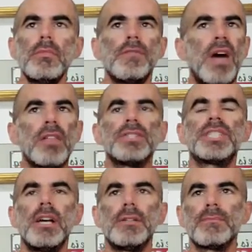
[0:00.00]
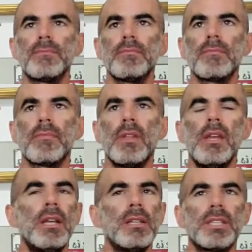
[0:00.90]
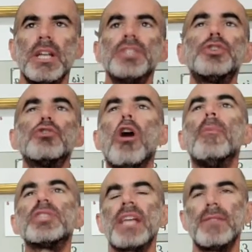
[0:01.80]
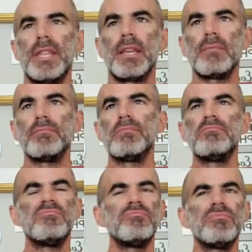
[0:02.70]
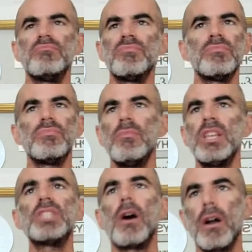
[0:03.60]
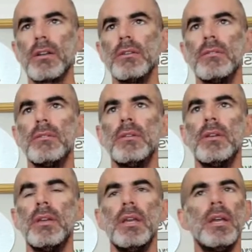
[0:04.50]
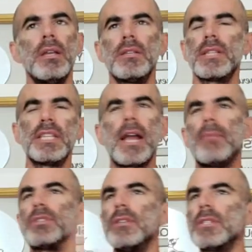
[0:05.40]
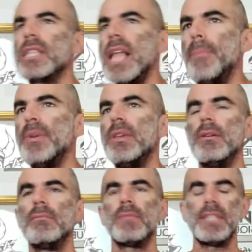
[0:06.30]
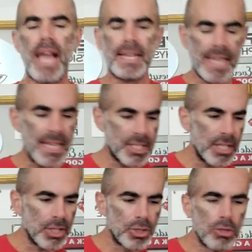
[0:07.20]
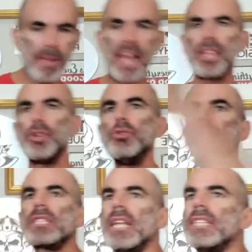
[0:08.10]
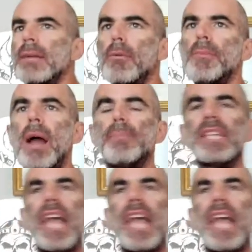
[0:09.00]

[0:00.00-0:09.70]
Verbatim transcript: father and son. The son's doing almost everything. It's hard. Sledgehammer's a little sloppy. The dad takes it, shows him how to use the sledgehammer properly,